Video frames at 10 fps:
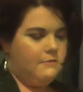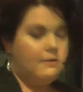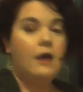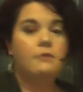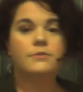
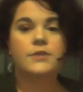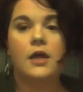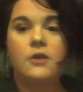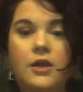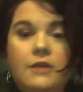Nope, it's
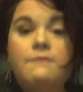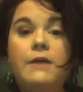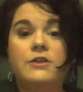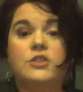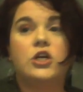all good.
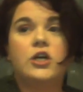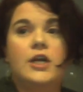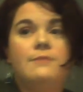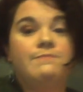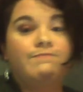Very sturdy.